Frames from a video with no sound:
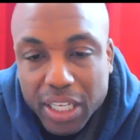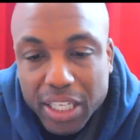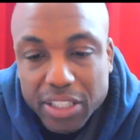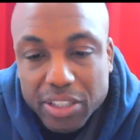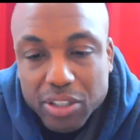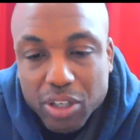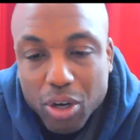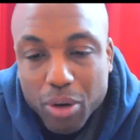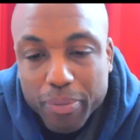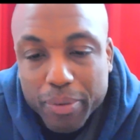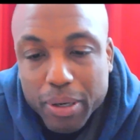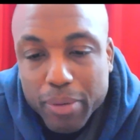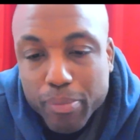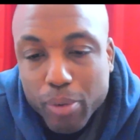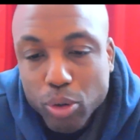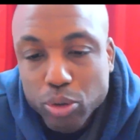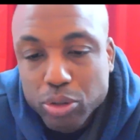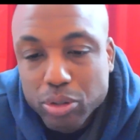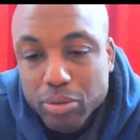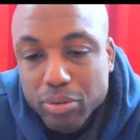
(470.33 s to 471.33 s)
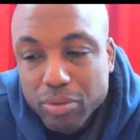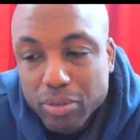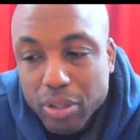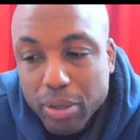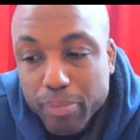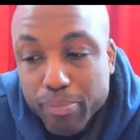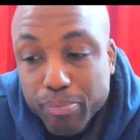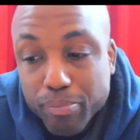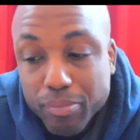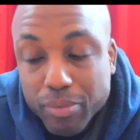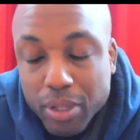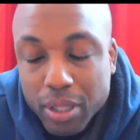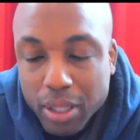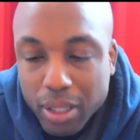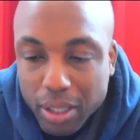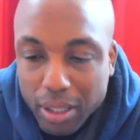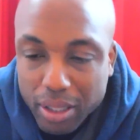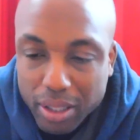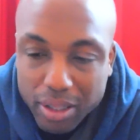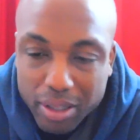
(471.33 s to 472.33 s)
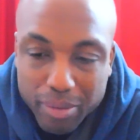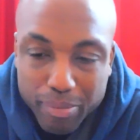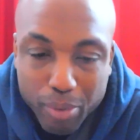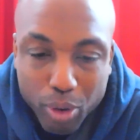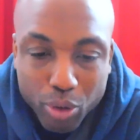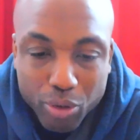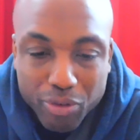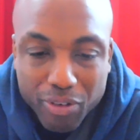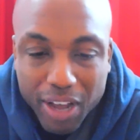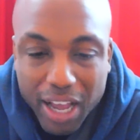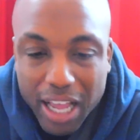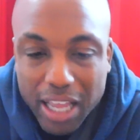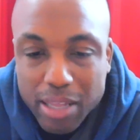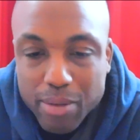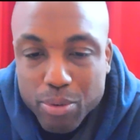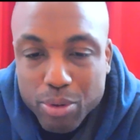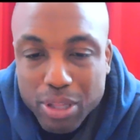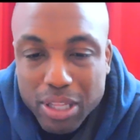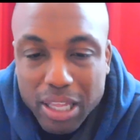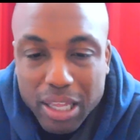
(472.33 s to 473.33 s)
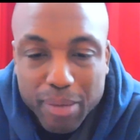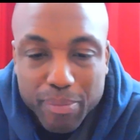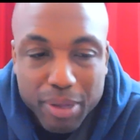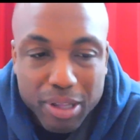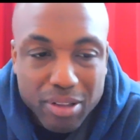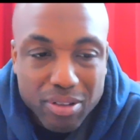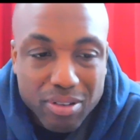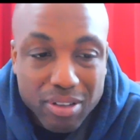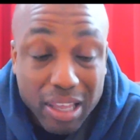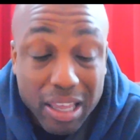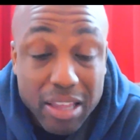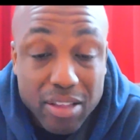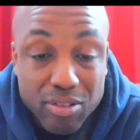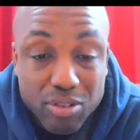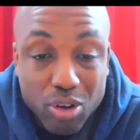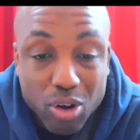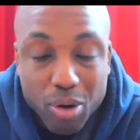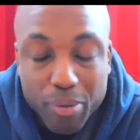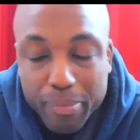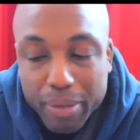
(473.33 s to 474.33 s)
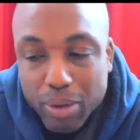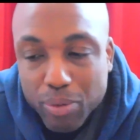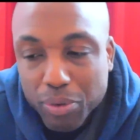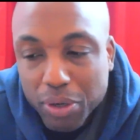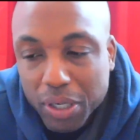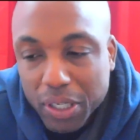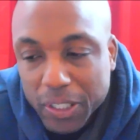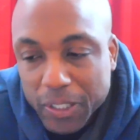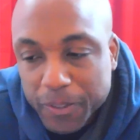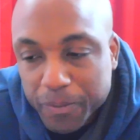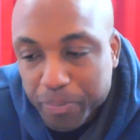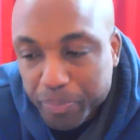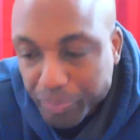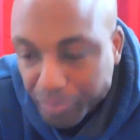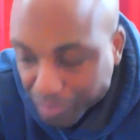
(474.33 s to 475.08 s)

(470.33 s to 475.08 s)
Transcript: He taught me the most valuable thing he taught me was,